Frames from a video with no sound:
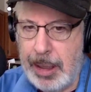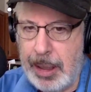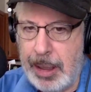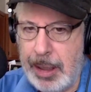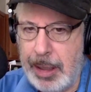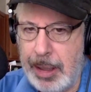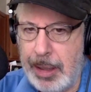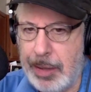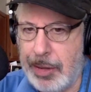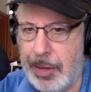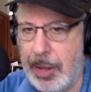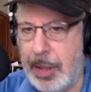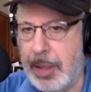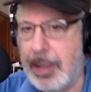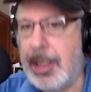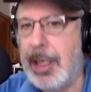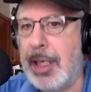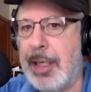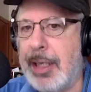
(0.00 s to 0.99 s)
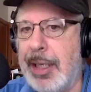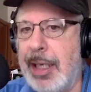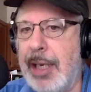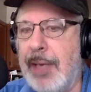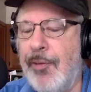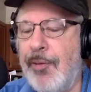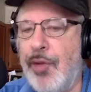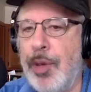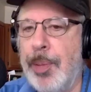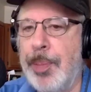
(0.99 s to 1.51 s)
is a
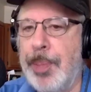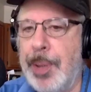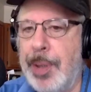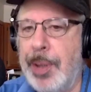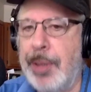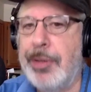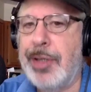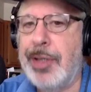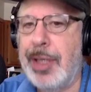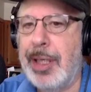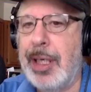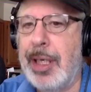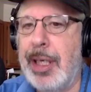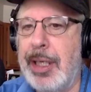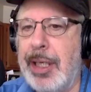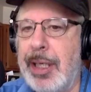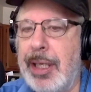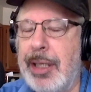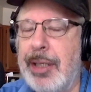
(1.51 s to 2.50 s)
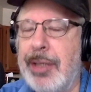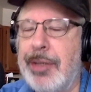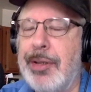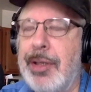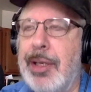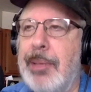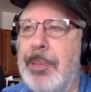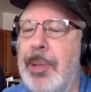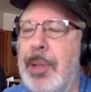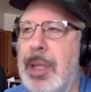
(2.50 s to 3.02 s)
technique for producing
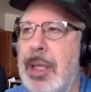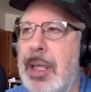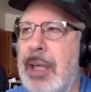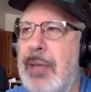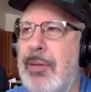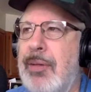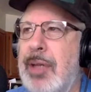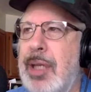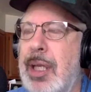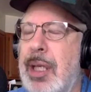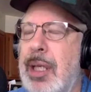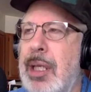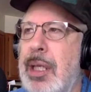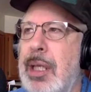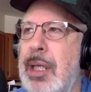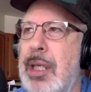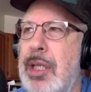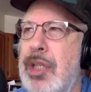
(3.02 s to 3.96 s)
ideas i believe that